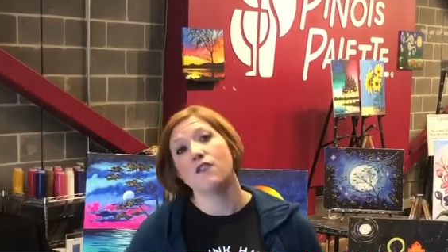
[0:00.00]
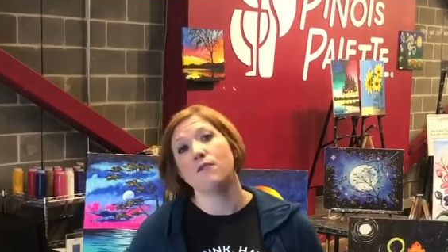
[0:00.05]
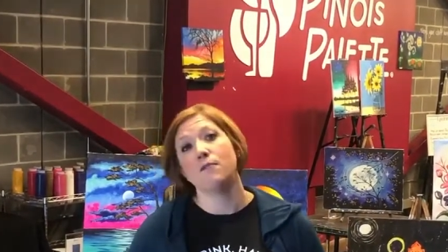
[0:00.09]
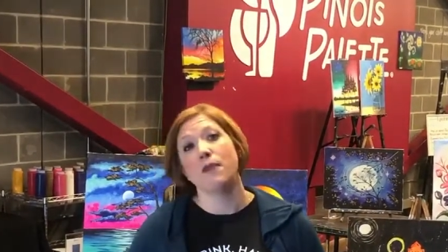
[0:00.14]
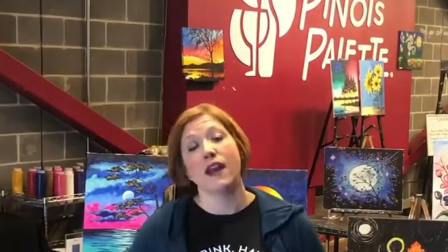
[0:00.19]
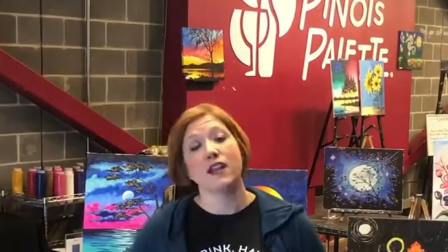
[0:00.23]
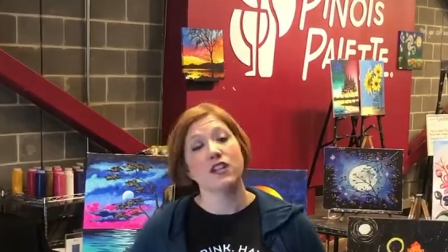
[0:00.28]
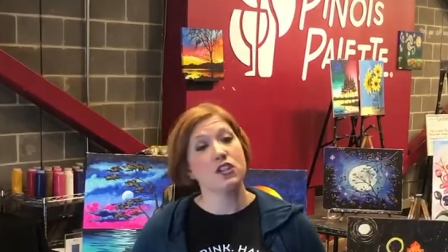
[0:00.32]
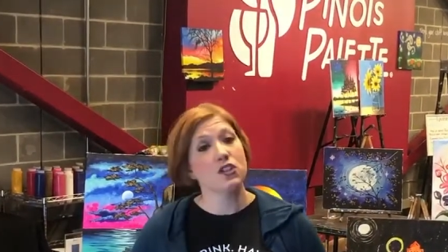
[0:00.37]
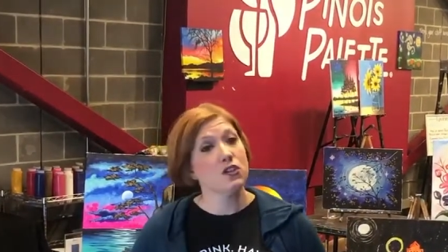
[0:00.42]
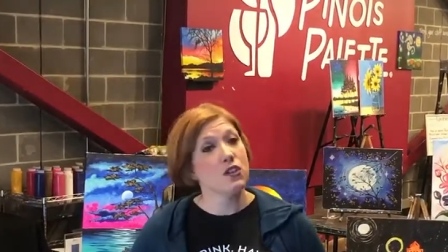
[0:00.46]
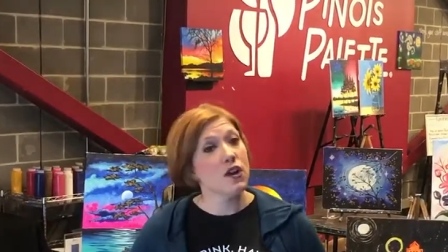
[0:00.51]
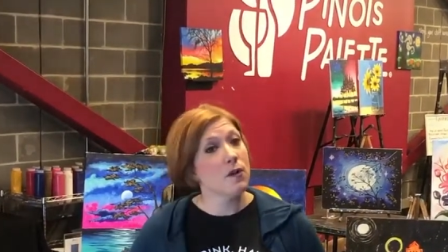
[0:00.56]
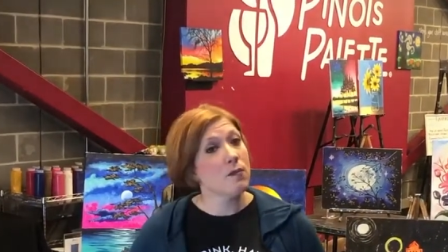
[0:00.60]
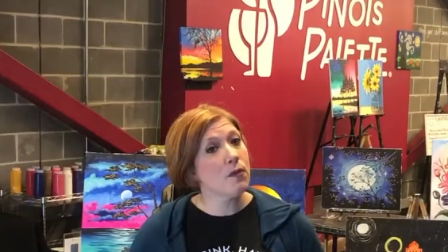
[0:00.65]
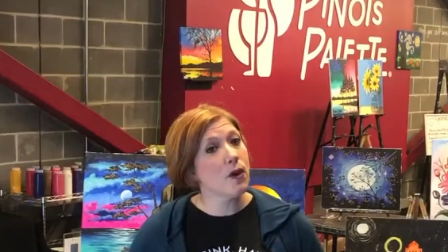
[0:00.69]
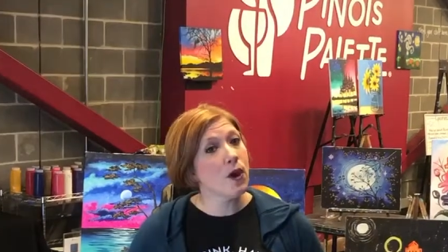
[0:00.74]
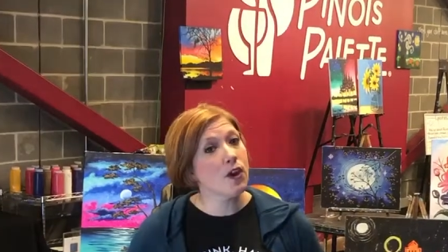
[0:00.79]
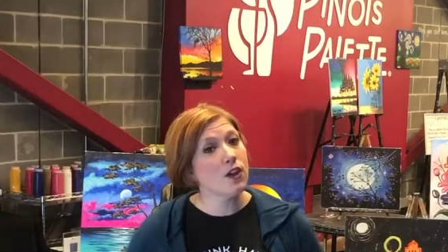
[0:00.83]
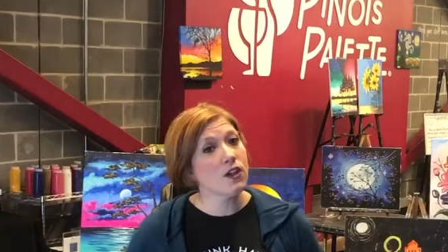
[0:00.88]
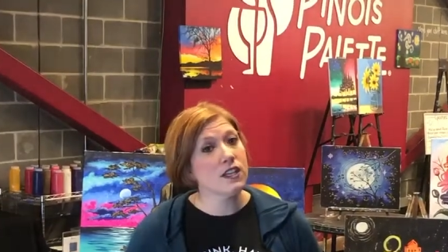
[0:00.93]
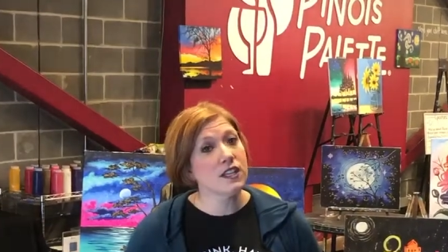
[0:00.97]
bachelorette
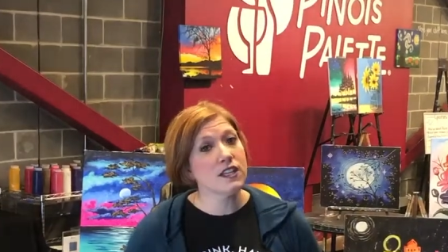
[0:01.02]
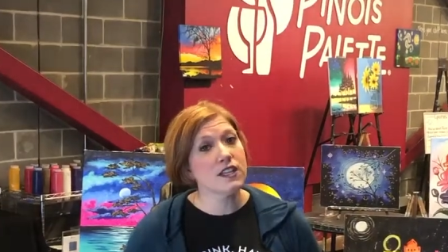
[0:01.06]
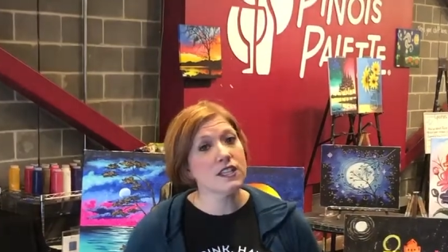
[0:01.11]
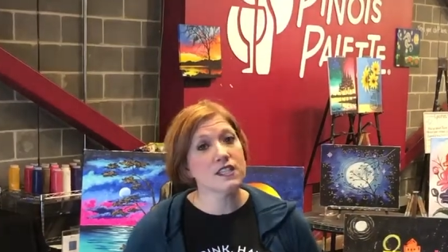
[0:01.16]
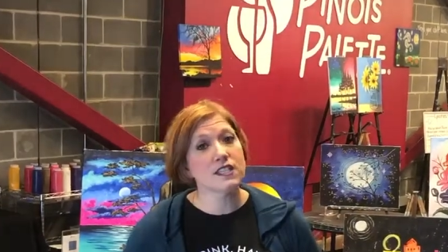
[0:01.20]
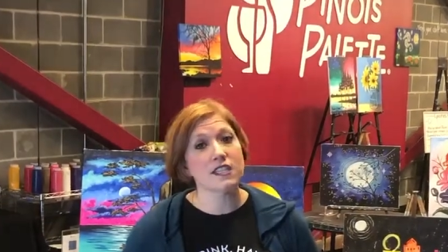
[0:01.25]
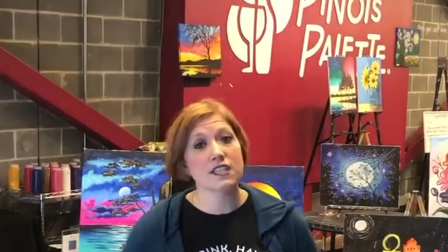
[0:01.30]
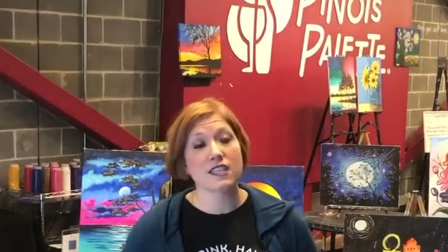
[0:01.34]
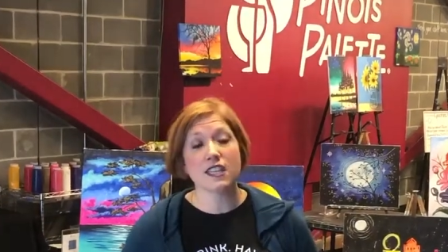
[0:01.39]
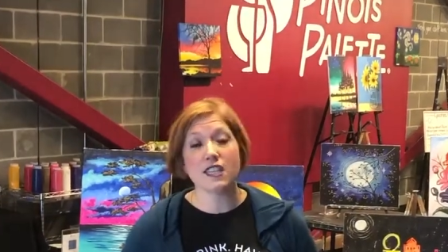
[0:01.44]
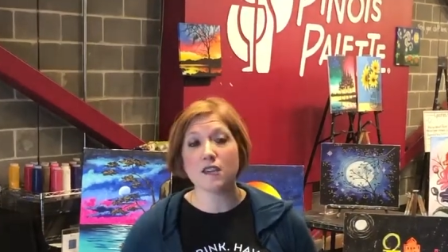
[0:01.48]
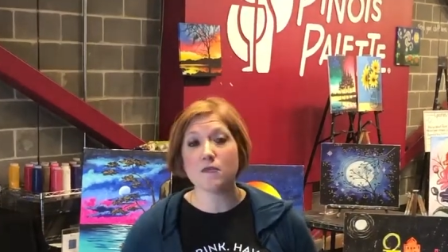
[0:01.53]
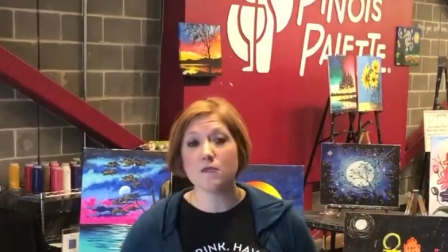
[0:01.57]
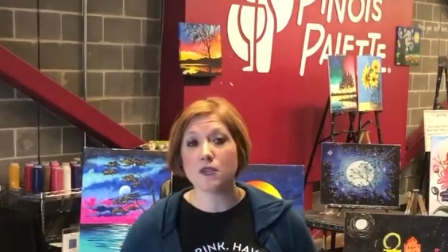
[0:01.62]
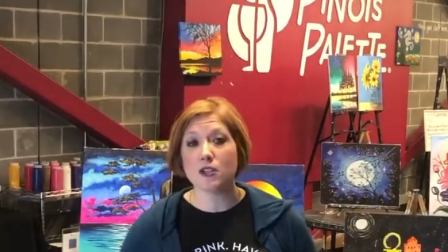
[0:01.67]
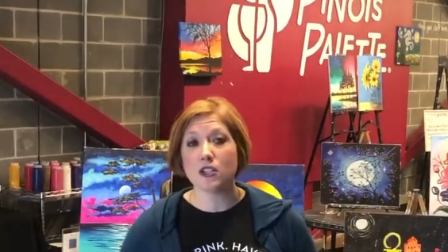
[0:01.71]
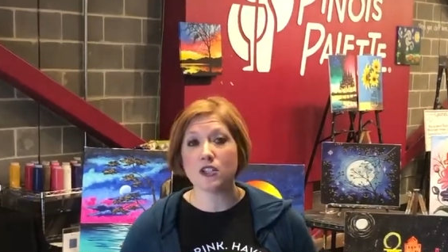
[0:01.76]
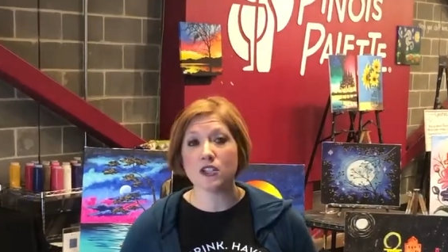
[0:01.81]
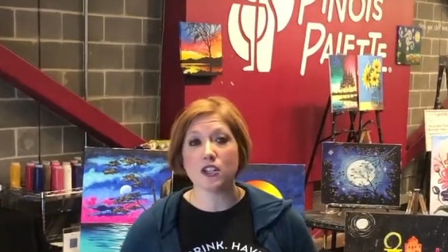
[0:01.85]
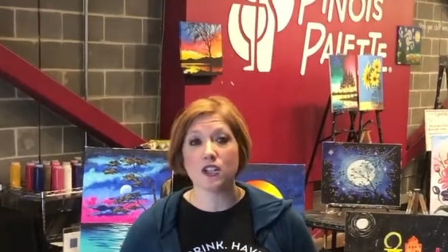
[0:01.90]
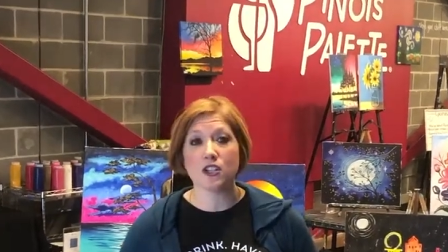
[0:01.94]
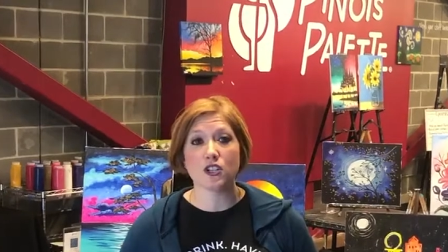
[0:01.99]
parties, team
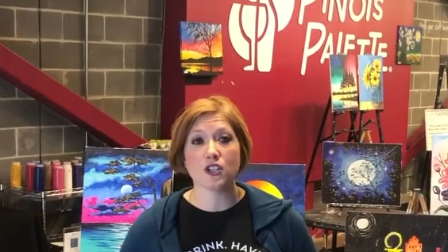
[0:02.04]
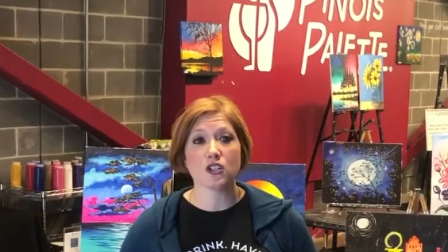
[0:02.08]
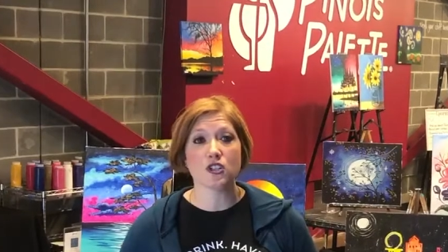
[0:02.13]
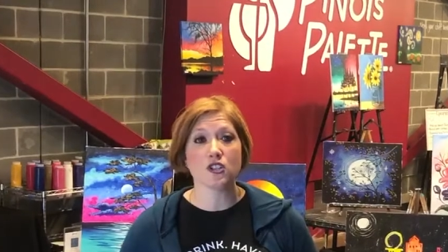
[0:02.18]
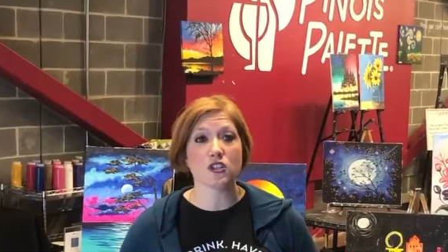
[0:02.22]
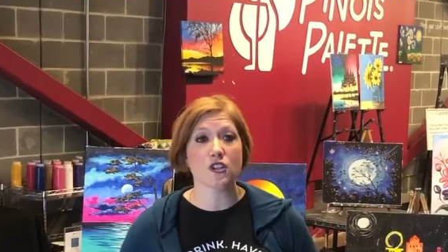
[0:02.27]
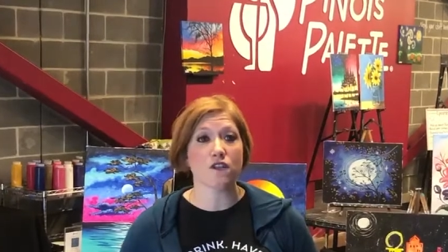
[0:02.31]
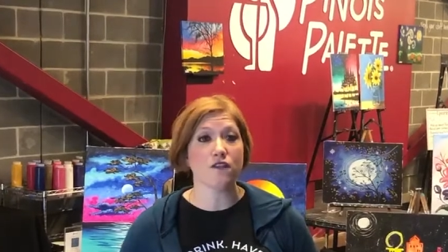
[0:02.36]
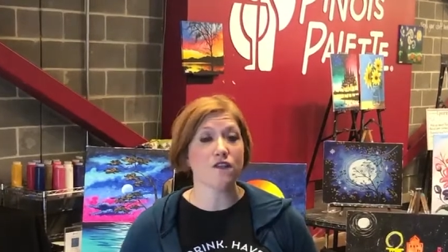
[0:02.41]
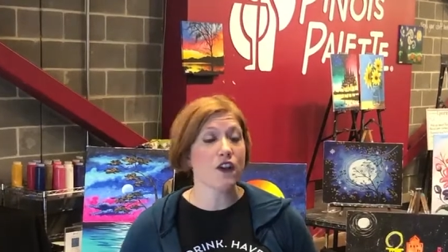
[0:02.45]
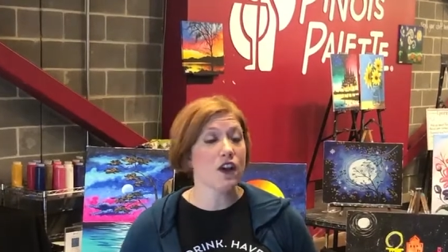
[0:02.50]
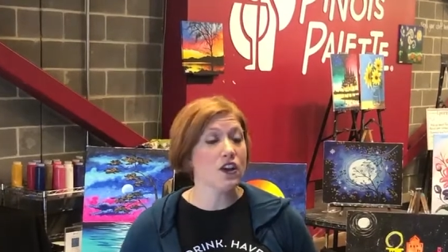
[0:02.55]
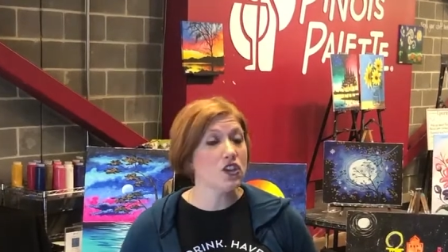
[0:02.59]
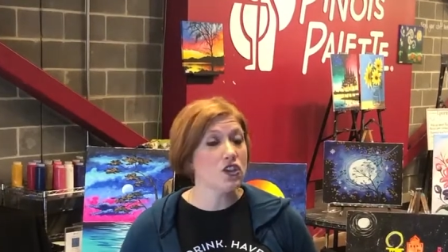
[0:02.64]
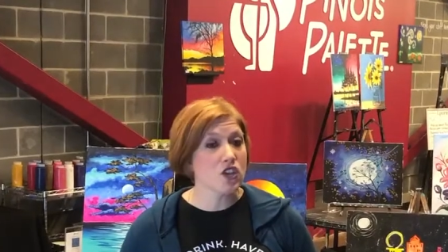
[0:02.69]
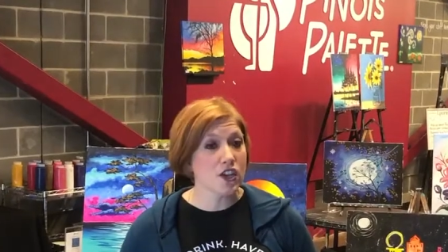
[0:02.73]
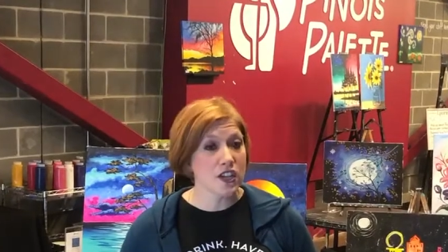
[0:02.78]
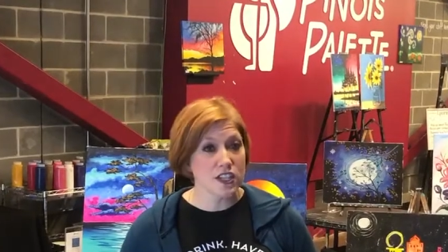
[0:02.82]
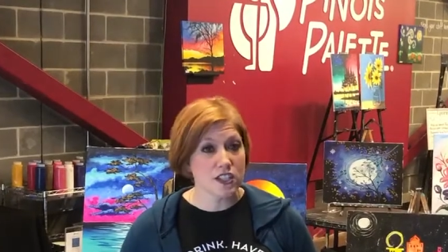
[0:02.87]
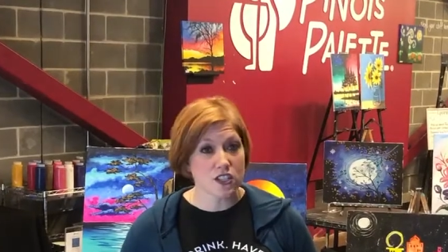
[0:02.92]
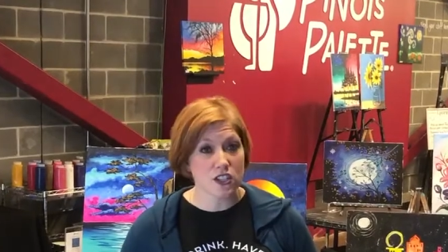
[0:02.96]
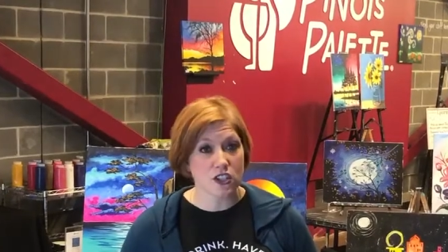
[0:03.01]
builders,
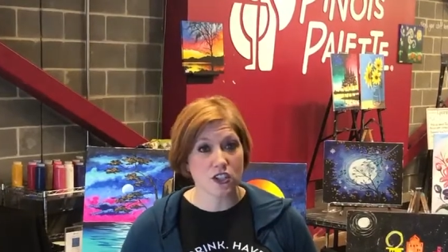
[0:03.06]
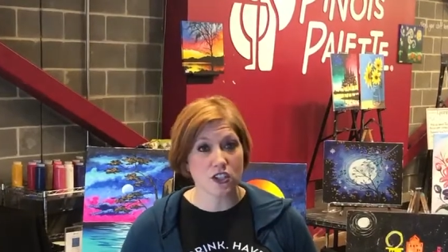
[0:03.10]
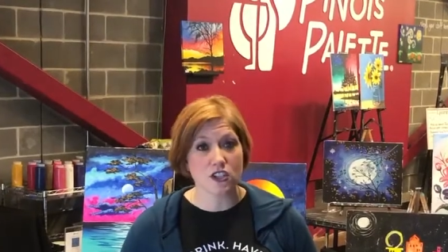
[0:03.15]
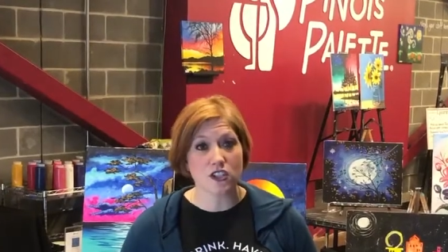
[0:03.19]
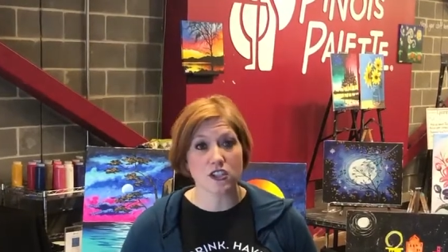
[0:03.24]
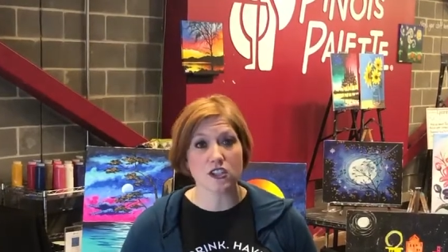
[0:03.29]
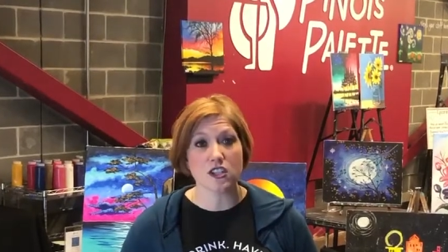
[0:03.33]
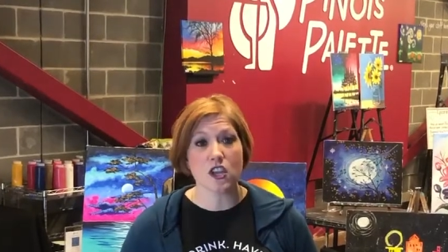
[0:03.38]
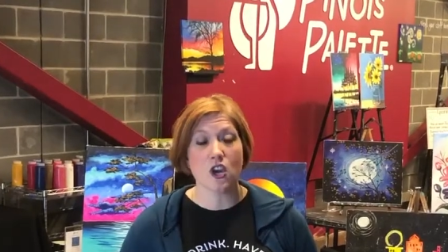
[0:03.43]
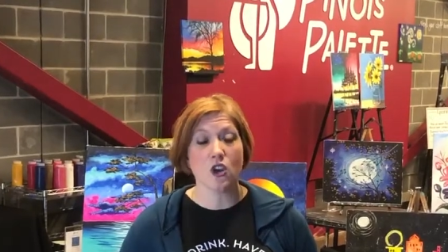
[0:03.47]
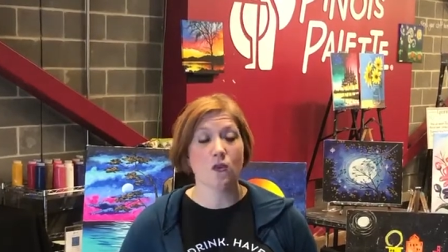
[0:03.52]
fundraisers.